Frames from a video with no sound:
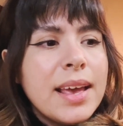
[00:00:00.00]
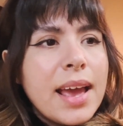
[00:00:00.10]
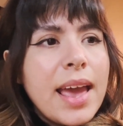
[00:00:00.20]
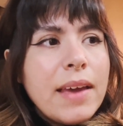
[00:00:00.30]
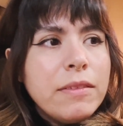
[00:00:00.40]

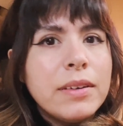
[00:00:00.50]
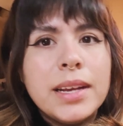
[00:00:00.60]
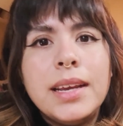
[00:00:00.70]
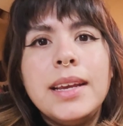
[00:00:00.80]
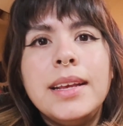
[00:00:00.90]

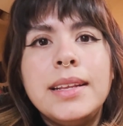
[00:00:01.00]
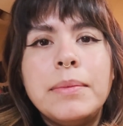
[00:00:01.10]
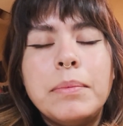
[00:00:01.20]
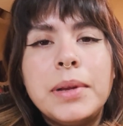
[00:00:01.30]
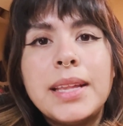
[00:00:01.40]
every
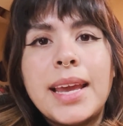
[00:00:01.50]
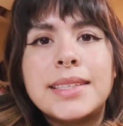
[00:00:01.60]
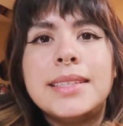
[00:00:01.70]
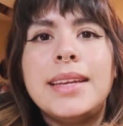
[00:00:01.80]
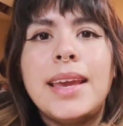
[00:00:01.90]

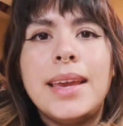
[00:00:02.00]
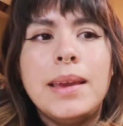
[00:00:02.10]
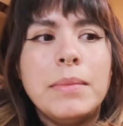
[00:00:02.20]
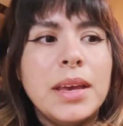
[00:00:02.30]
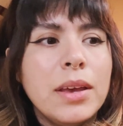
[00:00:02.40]
plant
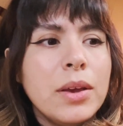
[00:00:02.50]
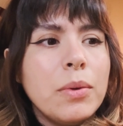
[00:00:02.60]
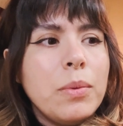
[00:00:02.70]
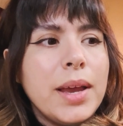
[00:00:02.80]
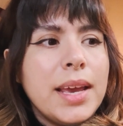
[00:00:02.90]
name
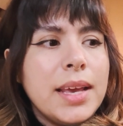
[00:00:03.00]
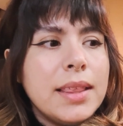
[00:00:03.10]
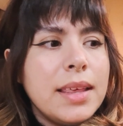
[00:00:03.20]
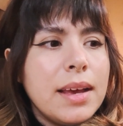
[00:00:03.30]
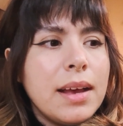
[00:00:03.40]

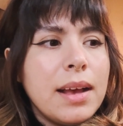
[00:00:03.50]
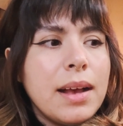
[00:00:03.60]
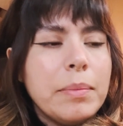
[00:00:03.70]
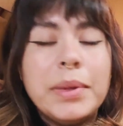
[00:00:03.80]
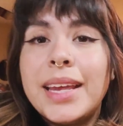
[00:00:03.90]
with
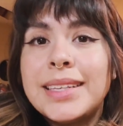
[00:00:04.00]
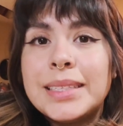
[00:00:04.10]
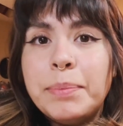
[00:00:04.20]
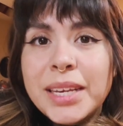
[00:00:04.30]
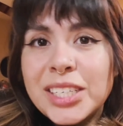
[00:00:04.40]
a
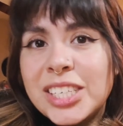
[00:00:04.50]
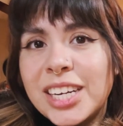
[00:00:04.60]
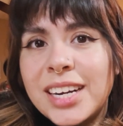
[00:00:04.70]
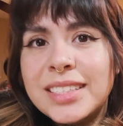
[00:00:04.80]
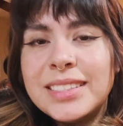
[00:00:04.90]
plant
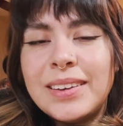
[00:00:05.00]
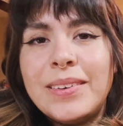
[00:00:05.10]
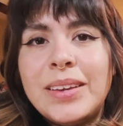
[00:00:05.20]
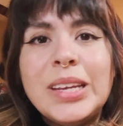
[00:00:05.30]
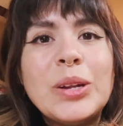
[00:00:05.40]
picture,
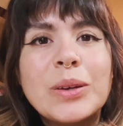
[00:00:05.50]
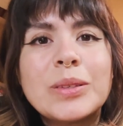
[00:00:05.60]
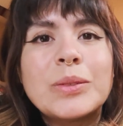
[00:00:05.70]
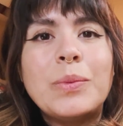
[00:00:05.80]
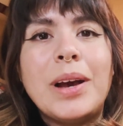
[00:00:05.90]
so he
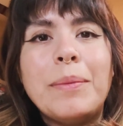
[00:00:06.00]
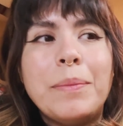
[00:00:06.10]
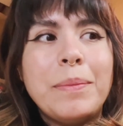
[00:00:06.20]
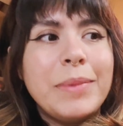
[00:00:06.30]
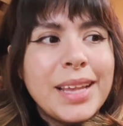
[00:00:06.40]
knows what
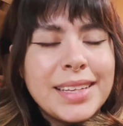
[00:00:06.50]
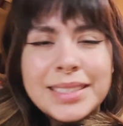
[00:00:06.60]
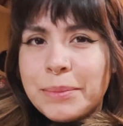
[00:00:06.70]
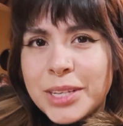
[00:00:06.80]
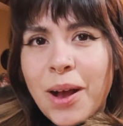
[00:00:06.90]

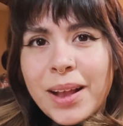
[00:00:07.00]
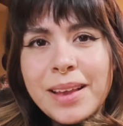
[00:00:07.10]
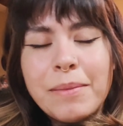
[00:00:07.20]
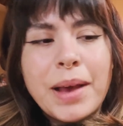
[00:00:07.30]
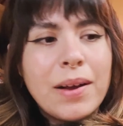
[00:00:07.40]
plants I'm
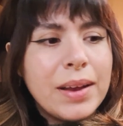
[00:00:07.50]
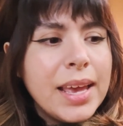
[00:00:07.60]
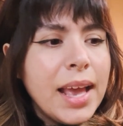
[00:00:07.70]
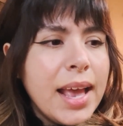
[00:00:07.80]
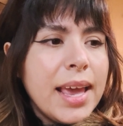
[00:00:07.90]
talking about,
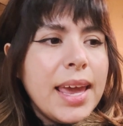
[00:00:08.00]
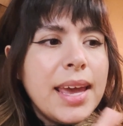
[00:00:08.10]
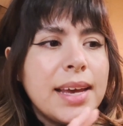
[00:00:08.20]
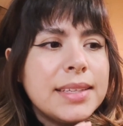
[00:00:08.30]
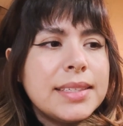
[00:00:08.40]

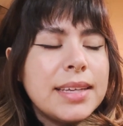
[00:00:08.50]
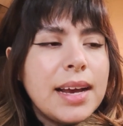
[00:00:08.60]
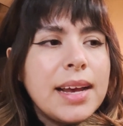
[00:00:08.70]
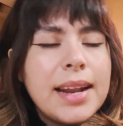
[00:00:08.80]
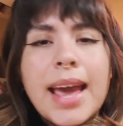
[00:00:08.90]
and
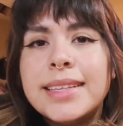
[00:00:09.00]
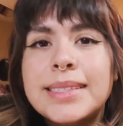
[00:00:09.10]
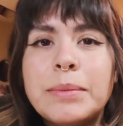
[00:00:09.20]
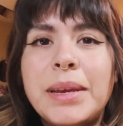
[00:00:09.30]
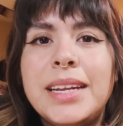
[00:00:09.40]
an
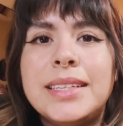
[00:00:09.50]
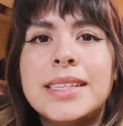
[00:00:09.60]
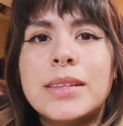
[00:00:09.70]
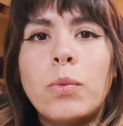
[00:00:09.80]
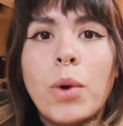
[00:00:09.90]
estimated
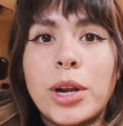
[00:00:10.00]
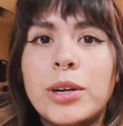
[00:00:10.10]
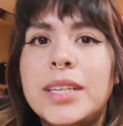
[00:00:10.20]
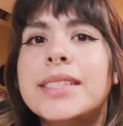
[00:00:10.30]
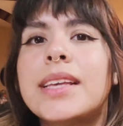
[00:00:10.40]

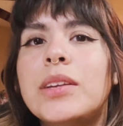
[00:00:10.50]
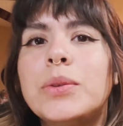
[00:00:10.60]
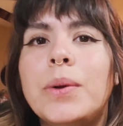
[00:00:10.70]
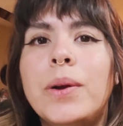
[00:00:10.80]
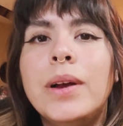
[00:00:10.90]
watering
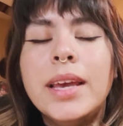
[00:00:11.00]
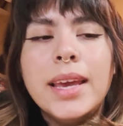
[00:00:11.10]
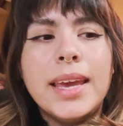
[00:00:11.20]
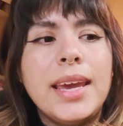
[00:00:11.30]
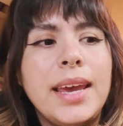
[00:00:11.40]
schedule.
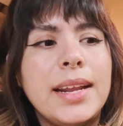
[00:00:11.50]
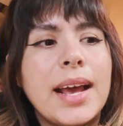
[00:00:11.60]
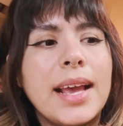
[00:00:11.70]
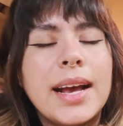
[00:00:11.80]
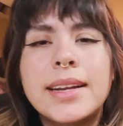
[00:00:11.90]

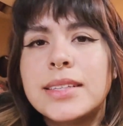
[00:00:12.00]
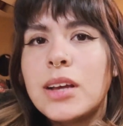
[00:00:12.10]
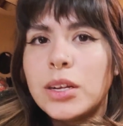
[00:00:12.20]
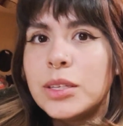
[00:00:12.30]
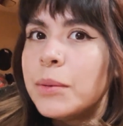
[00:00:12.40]
And I kind of
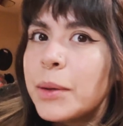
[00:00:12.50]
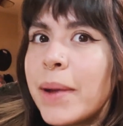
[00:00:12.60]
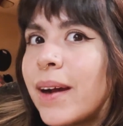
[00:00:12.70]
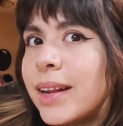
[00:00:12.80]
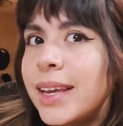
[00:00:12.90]
talked to him
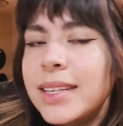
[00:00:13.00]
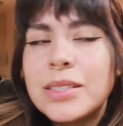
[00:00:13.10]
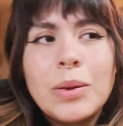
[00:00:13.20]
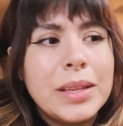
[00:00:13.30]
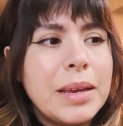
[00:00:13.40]
about it
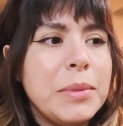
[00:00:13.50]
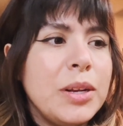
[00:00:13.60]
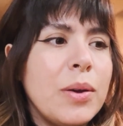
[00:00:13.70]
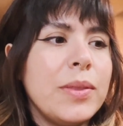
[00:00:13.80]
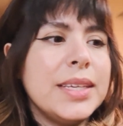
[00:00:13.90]
and told
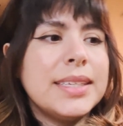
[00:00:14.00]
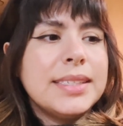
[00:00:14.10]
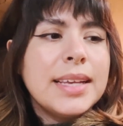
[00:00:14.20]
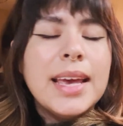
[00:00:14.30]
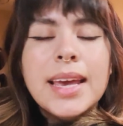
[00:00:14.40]
him, this
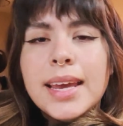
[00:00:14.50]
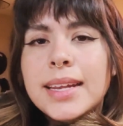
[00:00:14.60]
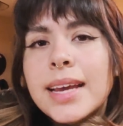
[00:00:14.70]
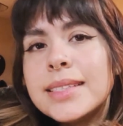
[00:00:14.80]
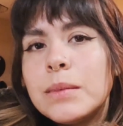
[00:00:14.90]
is
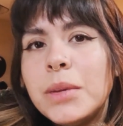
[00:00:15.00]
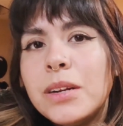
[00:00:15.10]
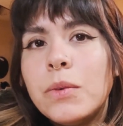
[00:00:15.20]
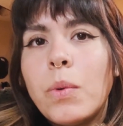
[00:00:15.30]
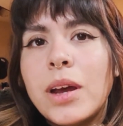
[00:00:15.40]
an
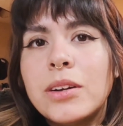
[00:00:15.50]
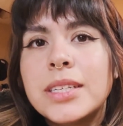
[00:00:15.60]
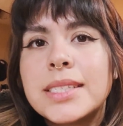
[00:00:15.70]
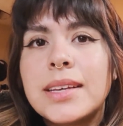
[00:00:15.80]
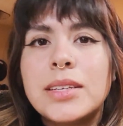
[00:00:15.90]
estimated
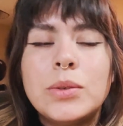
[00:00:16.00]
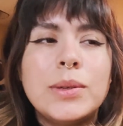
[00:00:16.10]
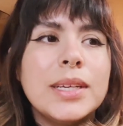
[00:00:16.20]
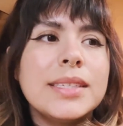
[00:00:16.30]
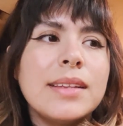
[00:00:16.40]
watering
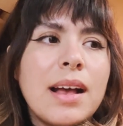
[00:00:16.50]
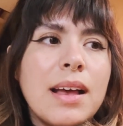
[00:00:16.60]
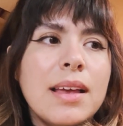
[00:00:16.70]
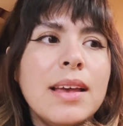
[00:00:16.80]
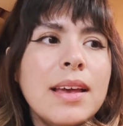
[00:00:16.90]
schedule. It's
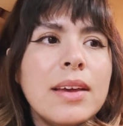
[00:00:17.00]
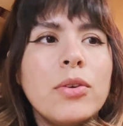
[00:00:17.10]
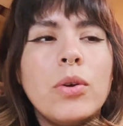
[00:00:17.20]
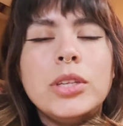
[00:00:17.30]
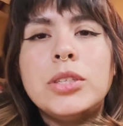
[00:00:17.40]
not
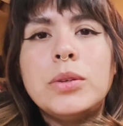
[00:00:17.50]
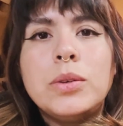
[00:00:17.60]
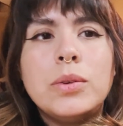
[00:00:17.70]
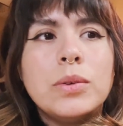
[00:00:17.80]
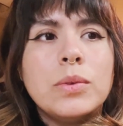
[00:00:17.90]
going
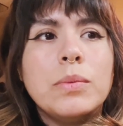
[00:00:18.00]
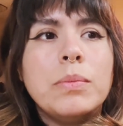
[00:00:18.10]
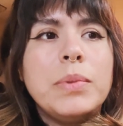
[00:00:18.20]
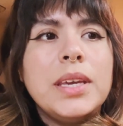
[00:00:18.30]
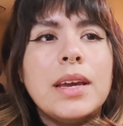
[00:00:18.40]
to
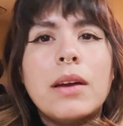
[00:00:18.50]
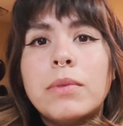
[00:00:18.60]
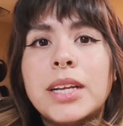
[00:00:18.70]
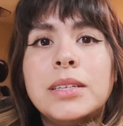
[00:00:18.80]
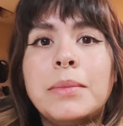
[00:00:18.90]
be a
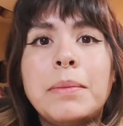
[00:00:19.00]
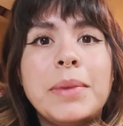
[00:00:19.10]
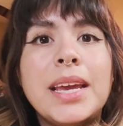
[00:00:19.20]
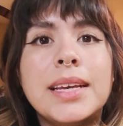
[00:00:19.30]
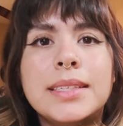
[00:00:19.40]
regimen
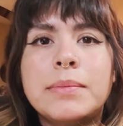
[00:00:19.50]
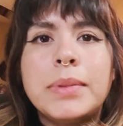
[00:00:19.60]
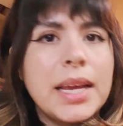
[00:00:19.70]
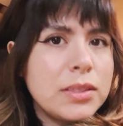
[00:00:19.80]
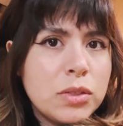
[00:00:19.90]
because
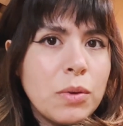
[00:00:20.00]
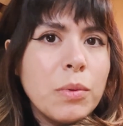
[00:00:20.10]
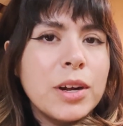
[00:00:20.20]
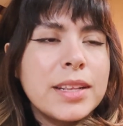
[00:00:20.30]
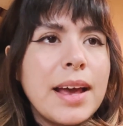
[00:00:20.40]
plants
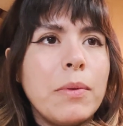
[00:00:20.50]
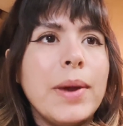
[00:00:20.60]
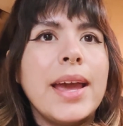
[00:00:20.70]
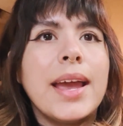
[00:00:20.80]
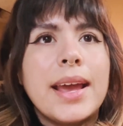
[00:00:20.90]
don't work that
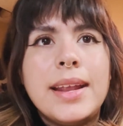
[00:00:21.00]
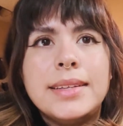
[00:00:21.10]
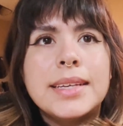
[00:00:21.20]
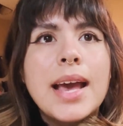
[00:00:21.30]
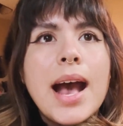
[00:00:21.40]
way.
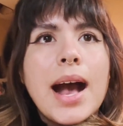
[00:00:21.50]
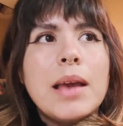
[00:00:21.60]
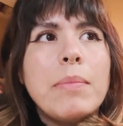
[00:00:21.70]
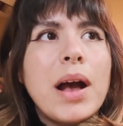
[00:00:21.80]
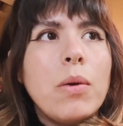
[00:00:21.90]
And
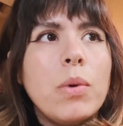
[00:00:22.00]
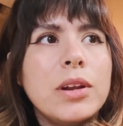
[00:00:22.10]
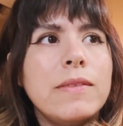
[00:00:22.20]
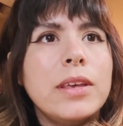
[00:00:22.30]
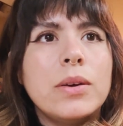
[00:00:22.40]
I bought
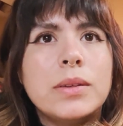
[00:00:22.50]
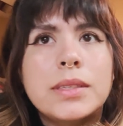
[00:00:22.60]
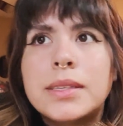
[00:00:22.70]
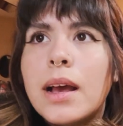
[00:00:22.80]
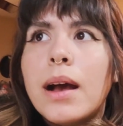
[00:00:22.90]
one of those